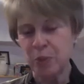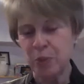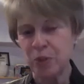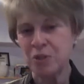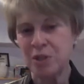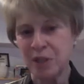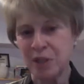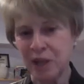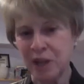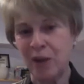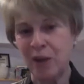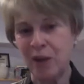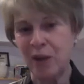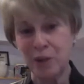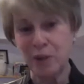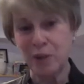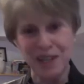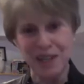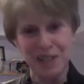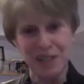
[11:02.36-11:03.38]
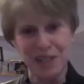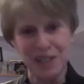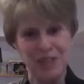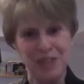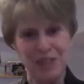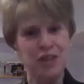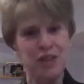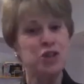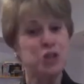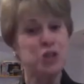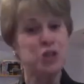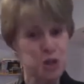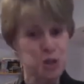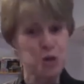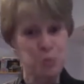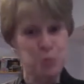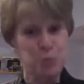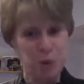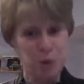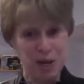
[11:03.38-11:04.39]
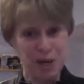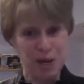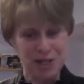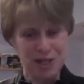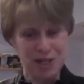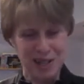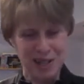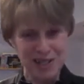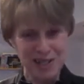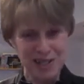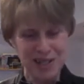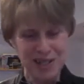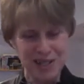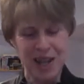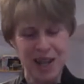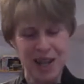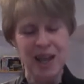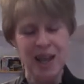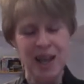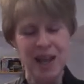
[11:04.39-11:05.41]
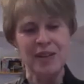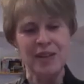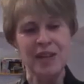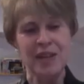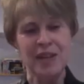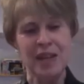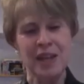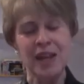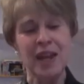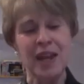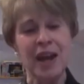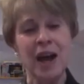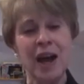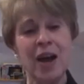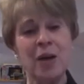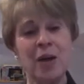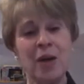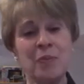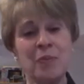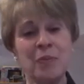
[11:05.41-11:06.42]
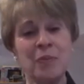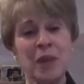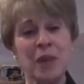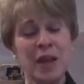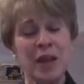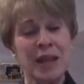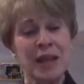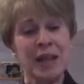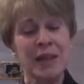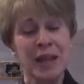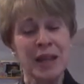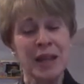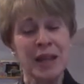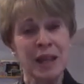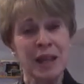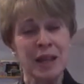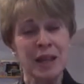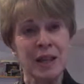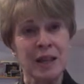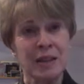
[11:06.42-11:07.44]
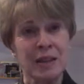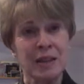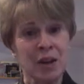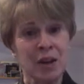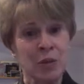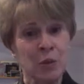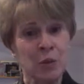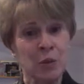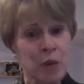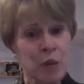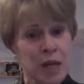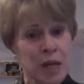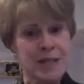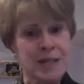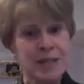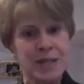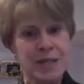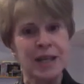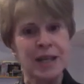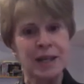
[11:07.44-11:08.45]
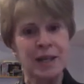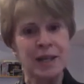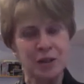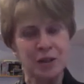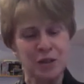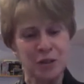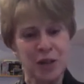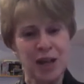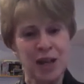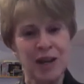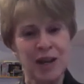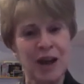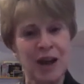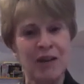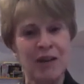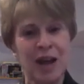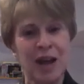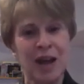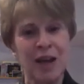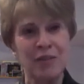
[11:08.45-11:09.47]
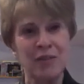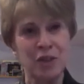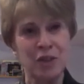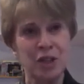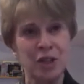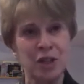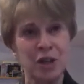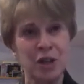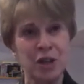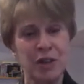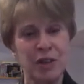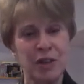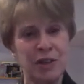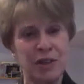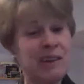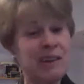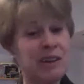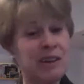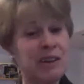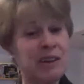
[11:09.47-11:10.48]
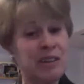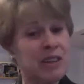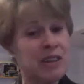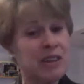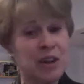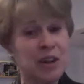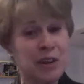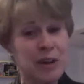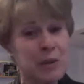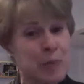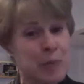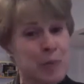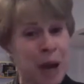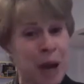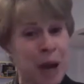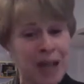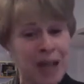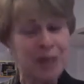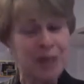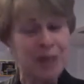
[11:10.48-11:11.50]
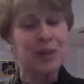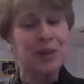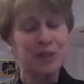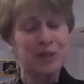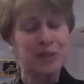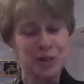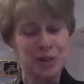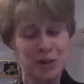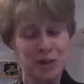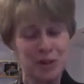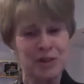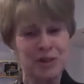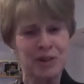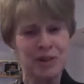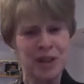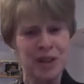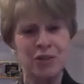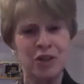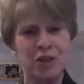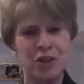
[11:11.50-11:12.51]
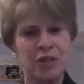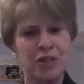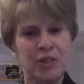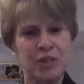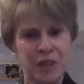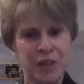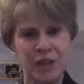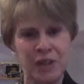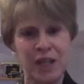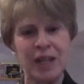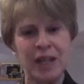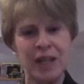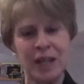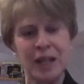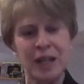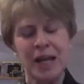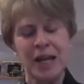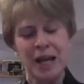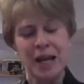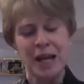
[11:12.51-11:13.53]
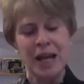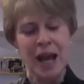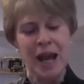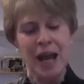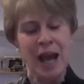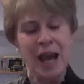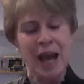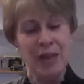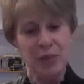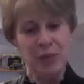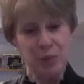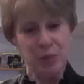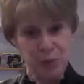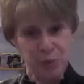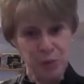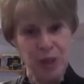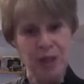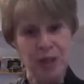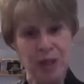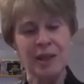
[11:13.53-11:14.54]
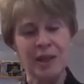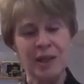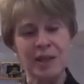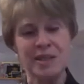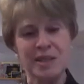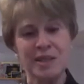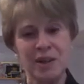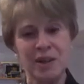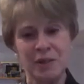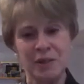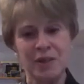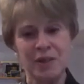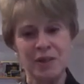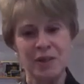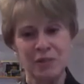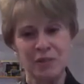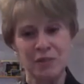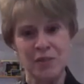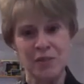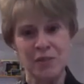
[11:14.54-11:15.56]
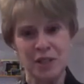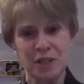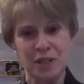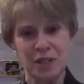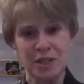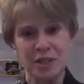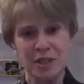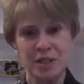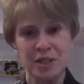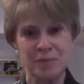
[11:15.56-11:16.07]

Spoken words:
the person got when they did the do process, their reasoning, do they now have good theory behind what they're doing? Do they have good theory? And three is their level of confidence.